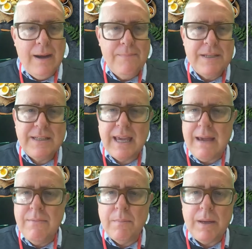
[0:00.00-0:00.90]
there's a
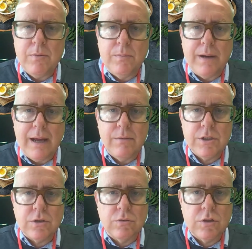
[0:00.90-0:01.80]
game that people play which
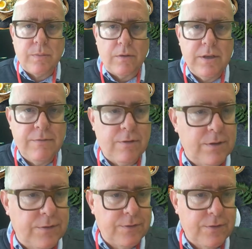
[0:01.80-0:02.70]
is called Spot the
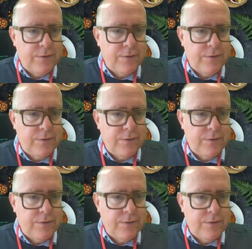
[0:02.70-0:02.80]
Difference.